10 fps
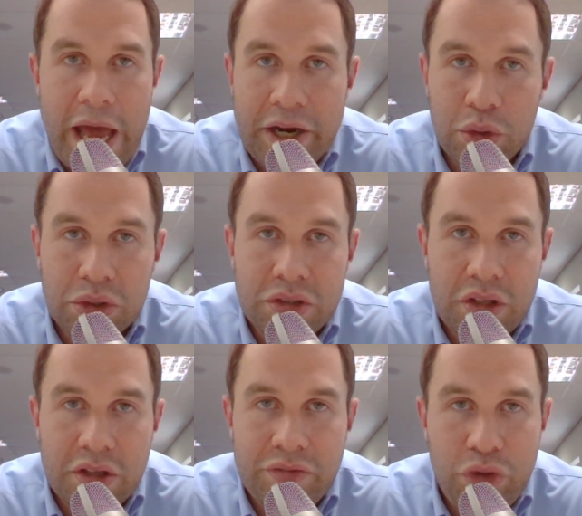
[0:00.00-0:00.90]
and also
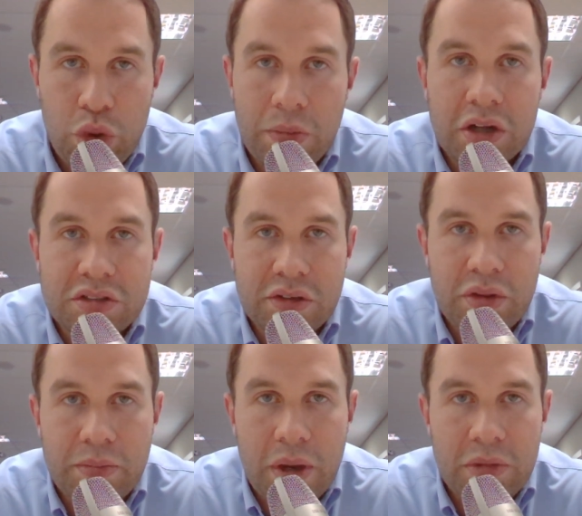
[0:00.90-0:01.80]
the few parts of
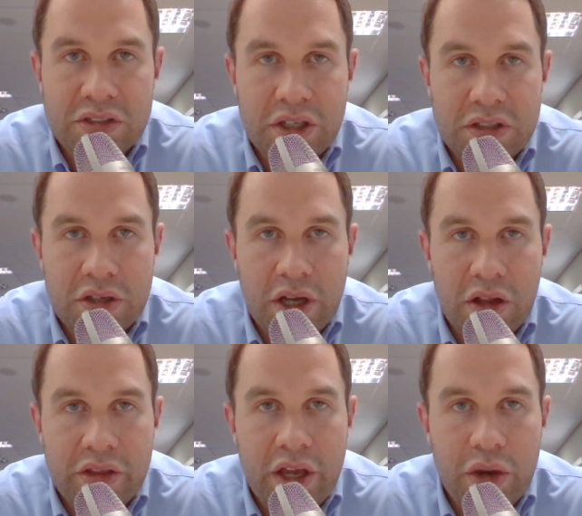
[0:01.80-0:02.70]
the public sector
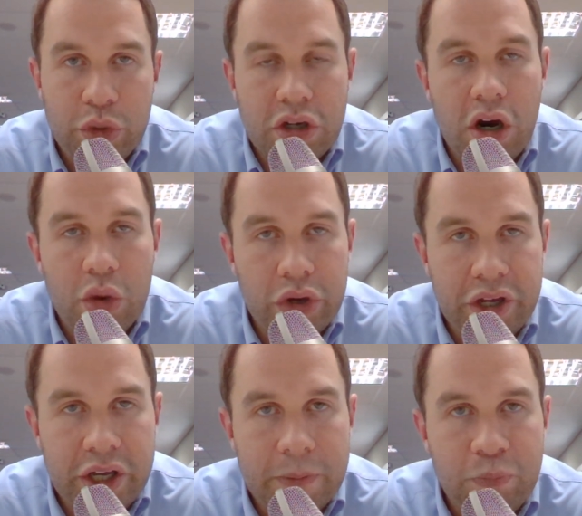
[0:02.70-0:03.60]
healthcare which are
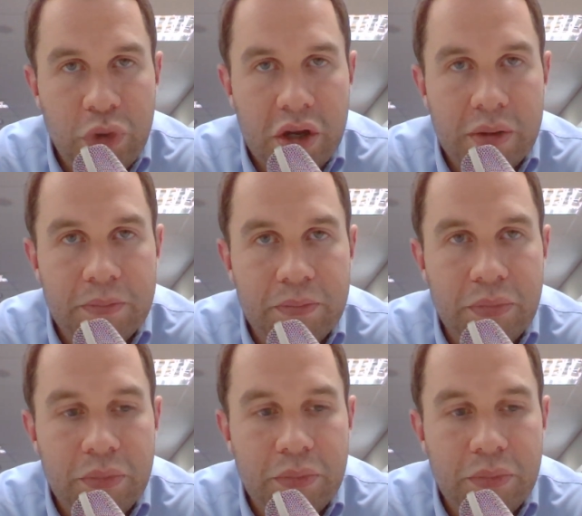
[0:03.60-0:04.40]
working.